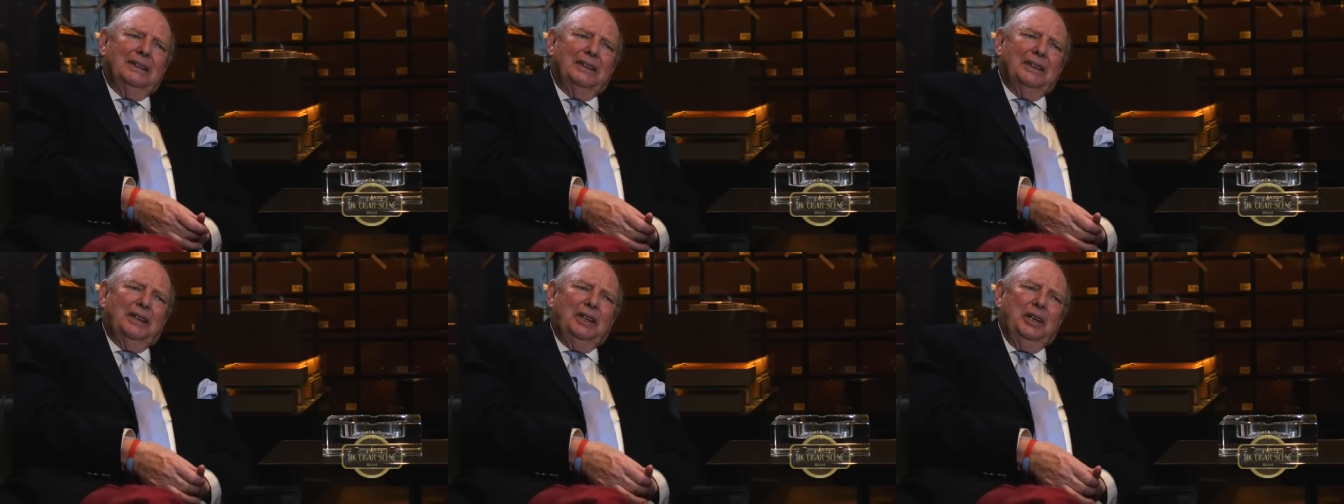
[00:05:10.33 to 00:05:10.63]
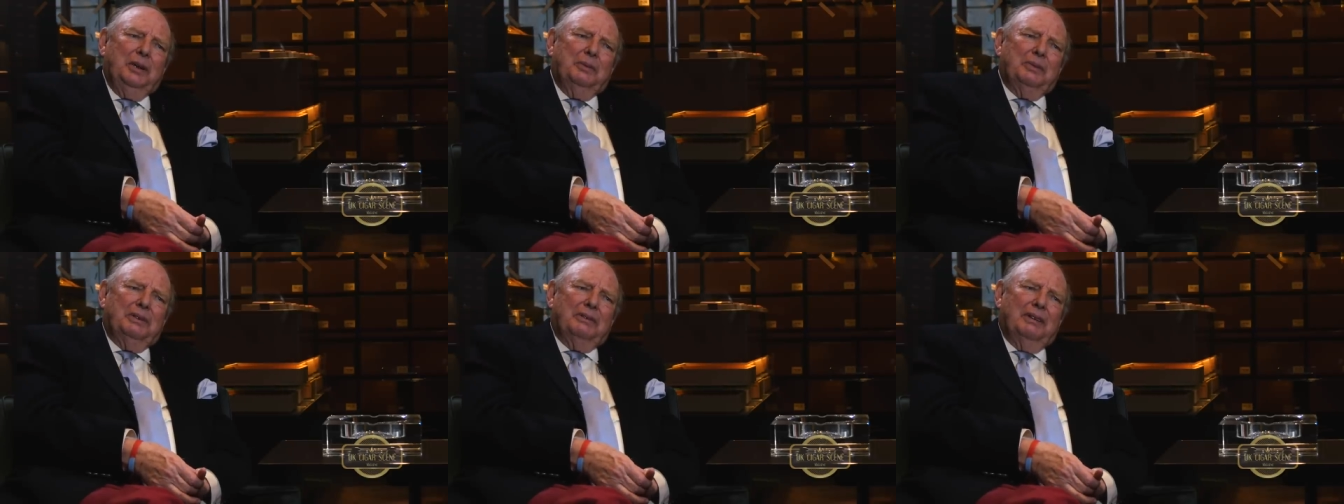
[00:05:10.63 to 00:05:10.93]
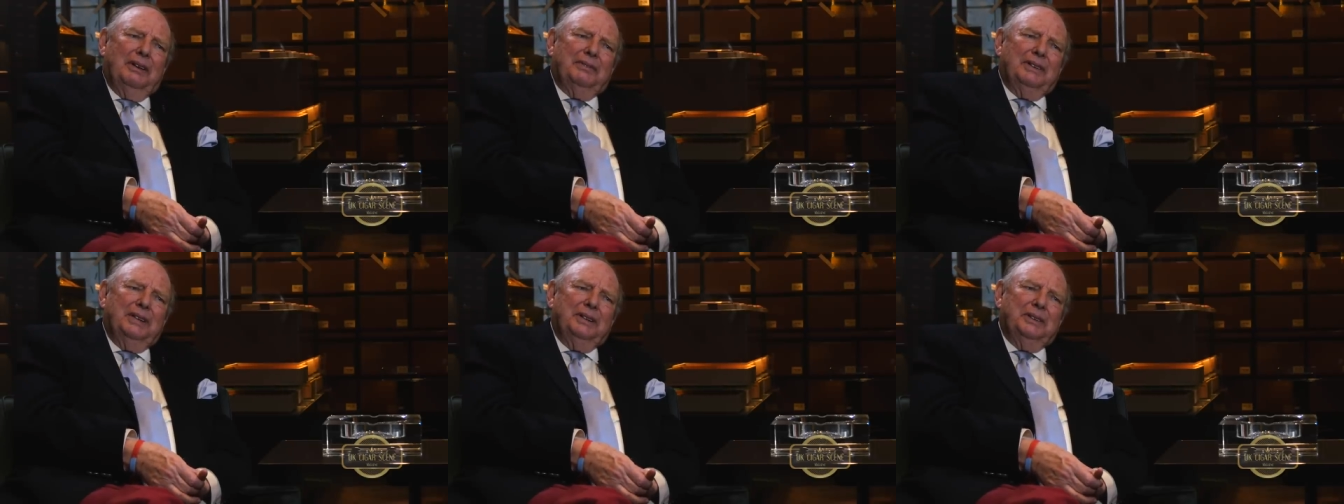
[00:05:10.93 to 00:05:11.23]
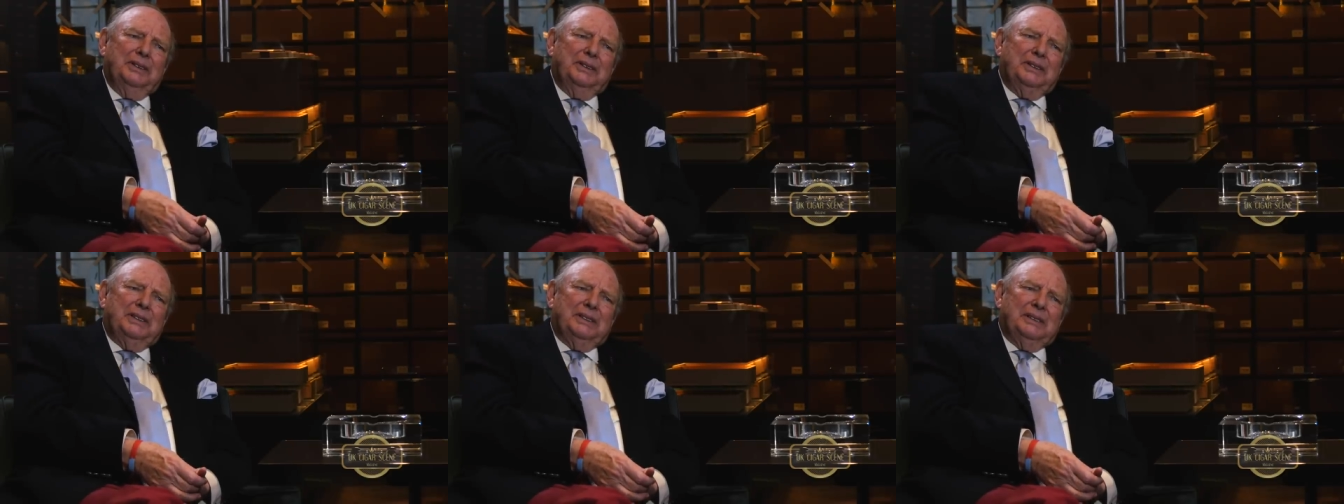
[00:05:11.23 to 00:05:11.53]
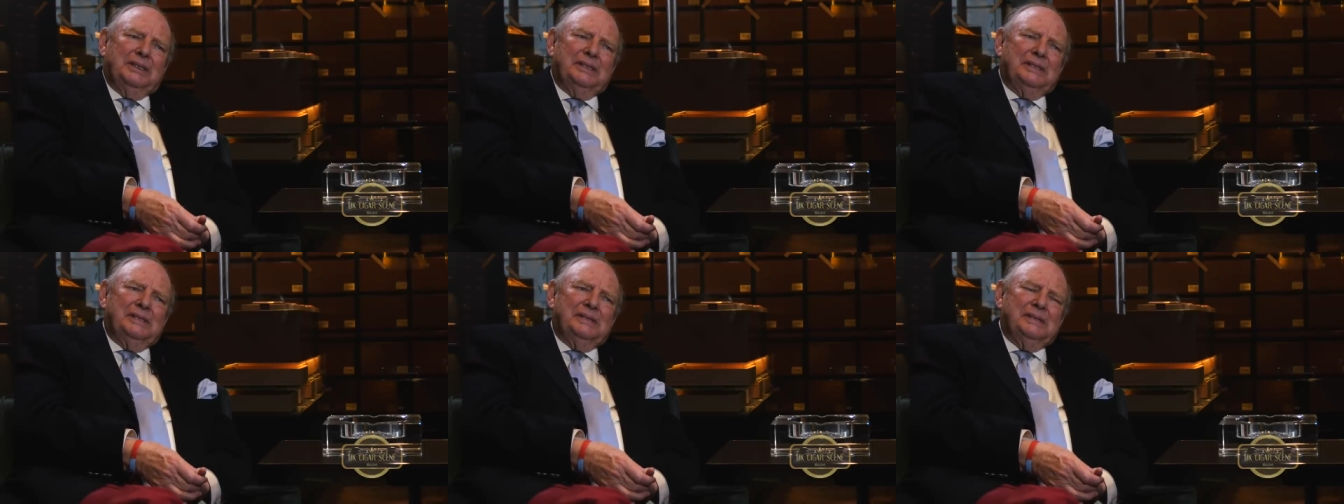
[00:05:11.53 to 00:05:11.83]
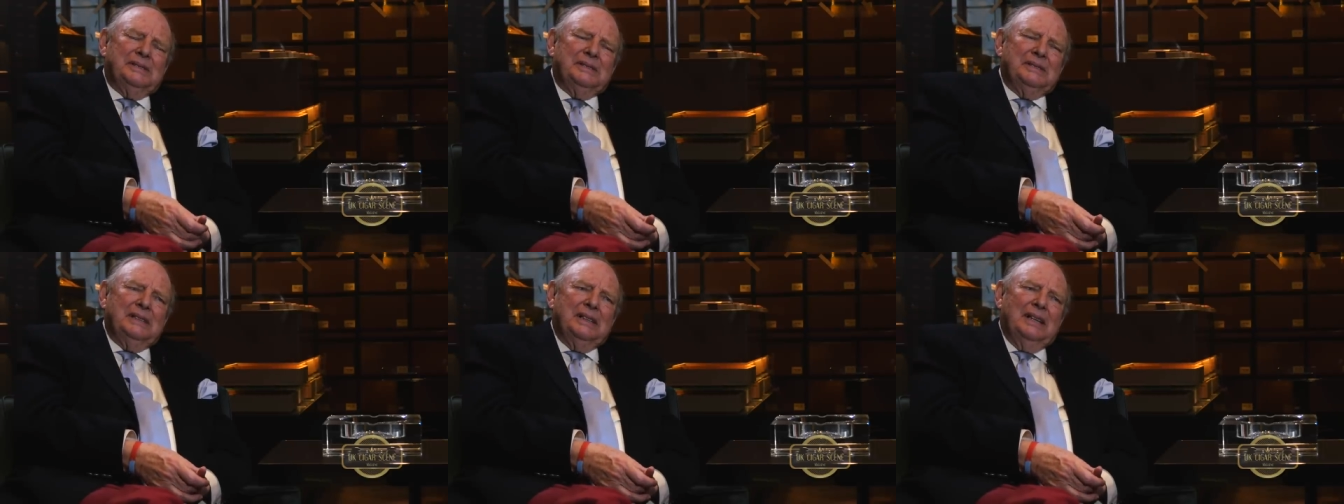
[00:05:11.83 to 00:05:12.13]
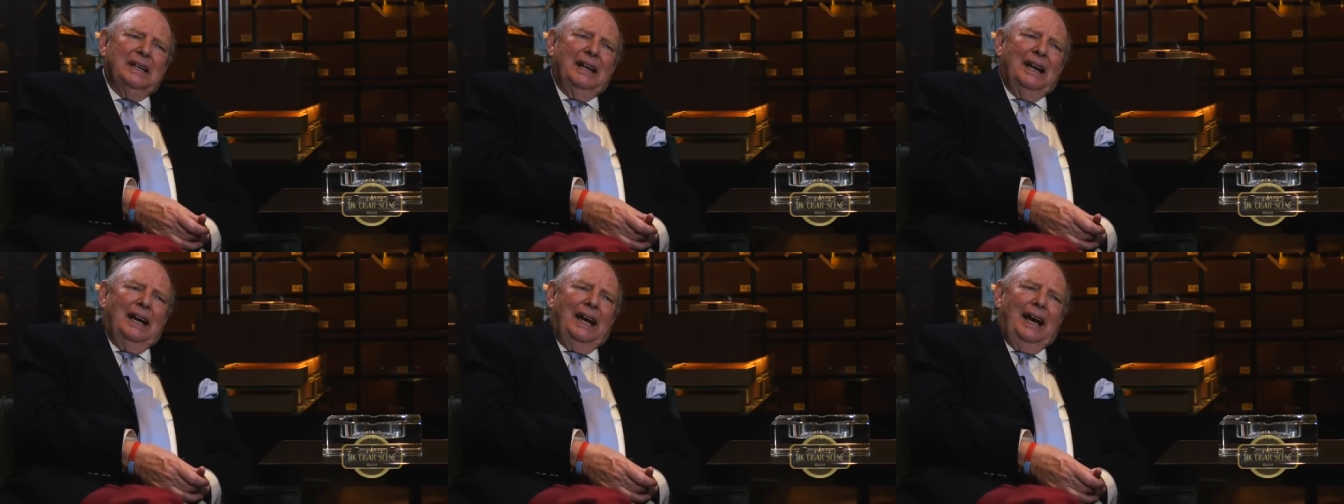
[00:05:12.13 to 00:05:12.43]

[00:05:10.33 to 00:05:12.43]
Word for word: the Cuban Revolution. Right.